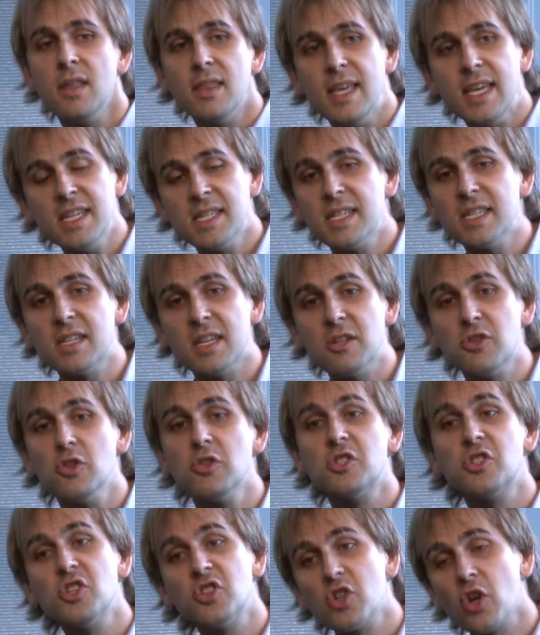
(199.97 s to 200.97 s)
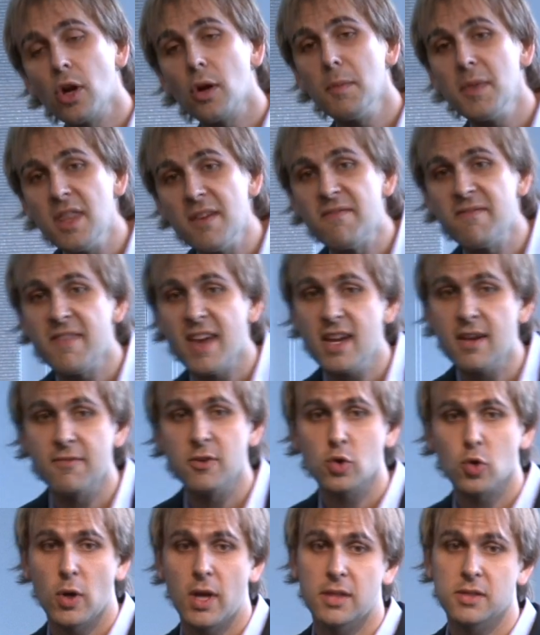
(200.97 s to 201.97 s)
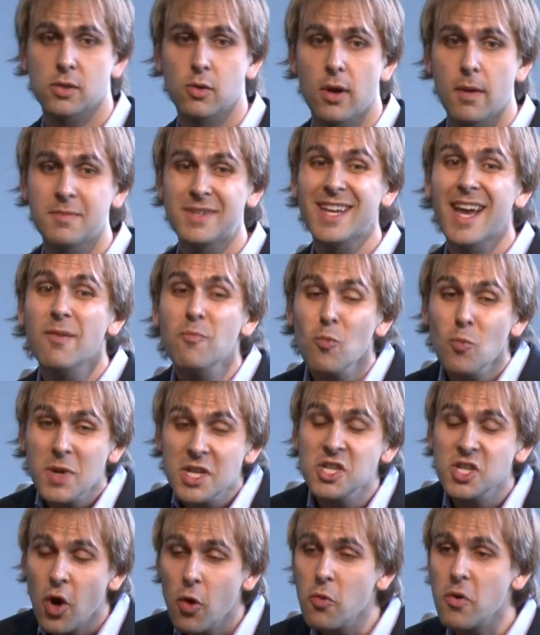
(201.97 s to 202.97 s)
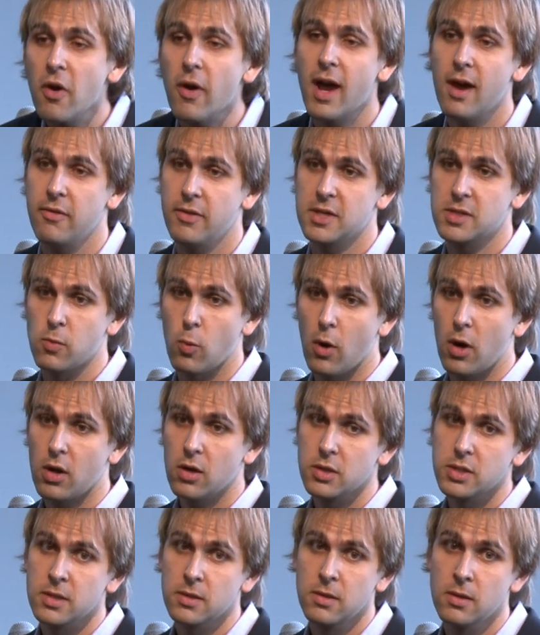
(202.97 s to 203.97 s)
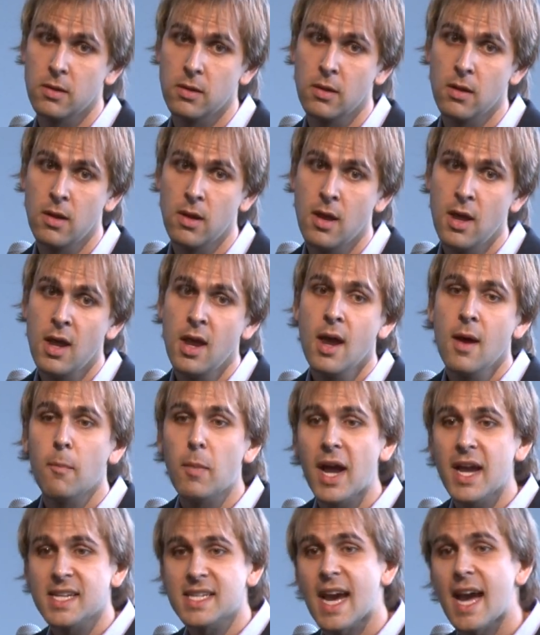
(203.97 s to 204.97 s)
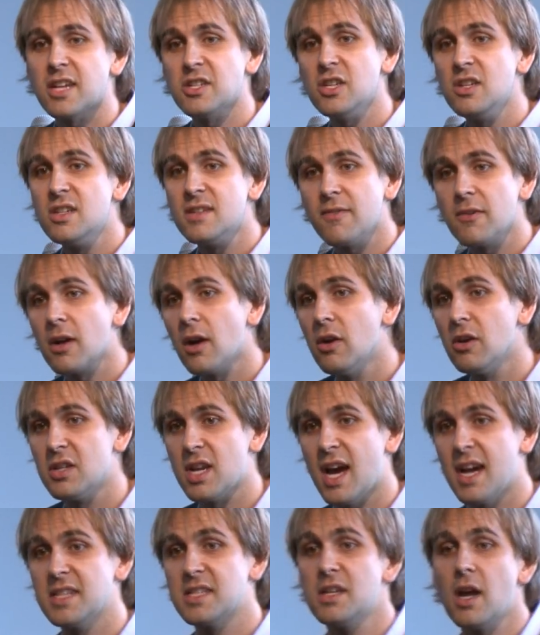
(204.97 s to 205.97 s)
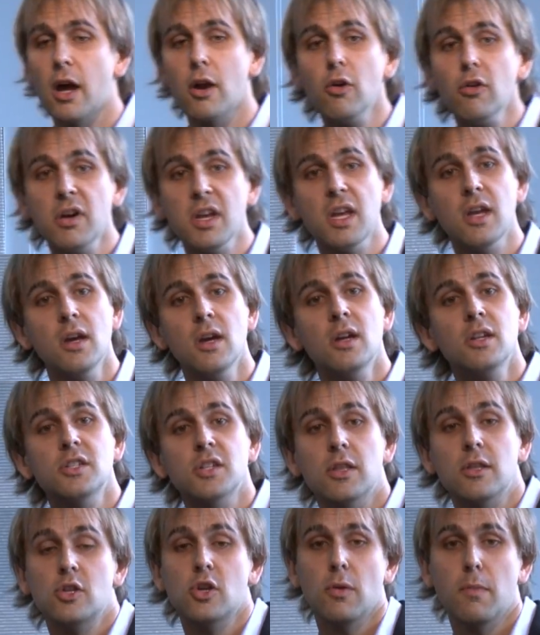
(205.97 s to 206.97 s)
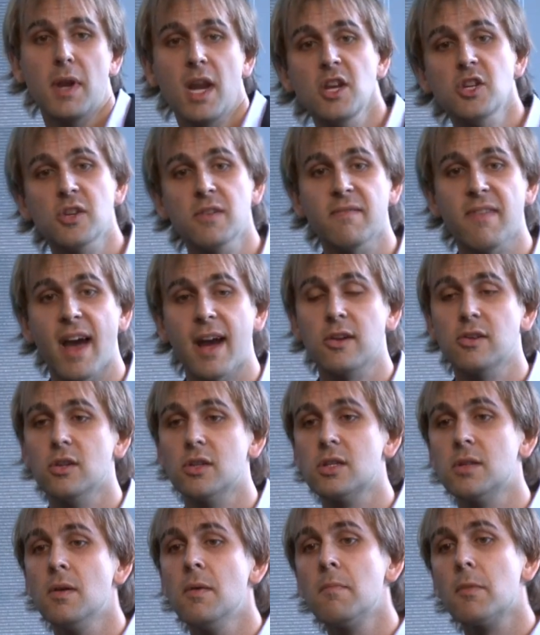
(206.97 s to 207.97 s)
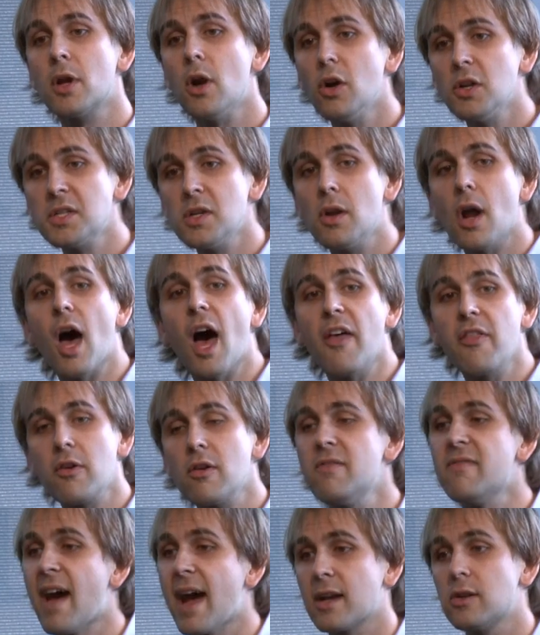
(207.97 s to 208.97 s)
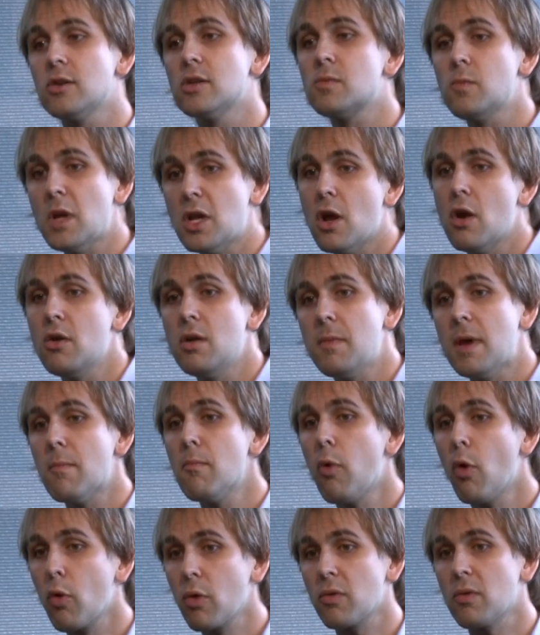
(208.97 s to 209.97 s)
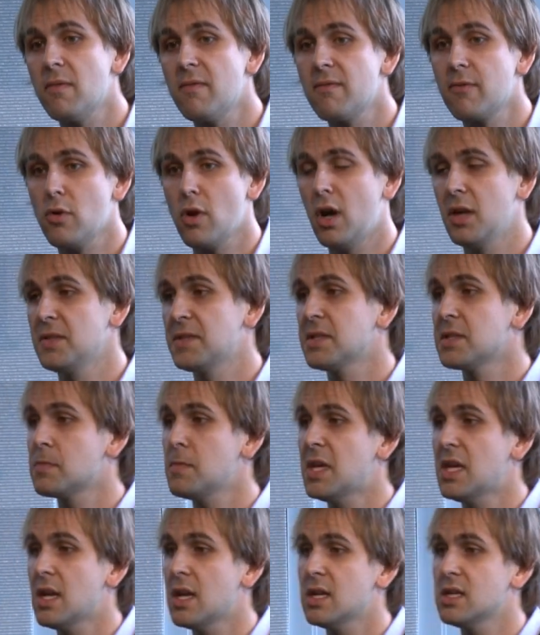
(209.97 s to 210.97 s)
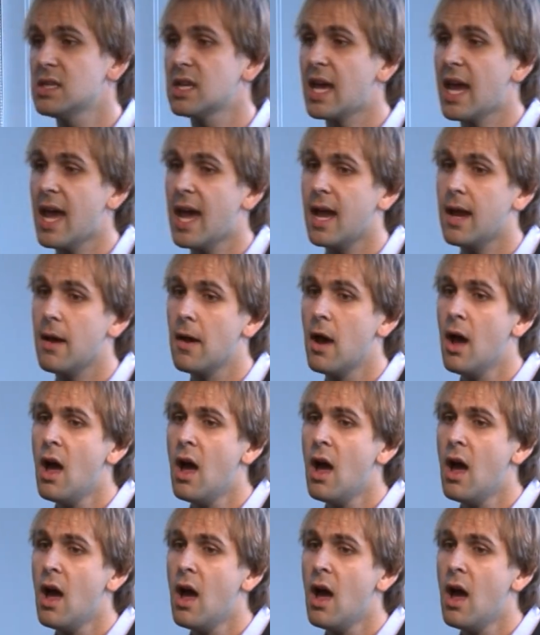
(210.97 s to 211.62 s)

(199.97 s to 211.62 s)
These decisions determine the fate of a transcript, and we don't know how this works. By attaching different color dyes not only to the termination factors, also to other factors we know to be important for nonsense-mediated decay,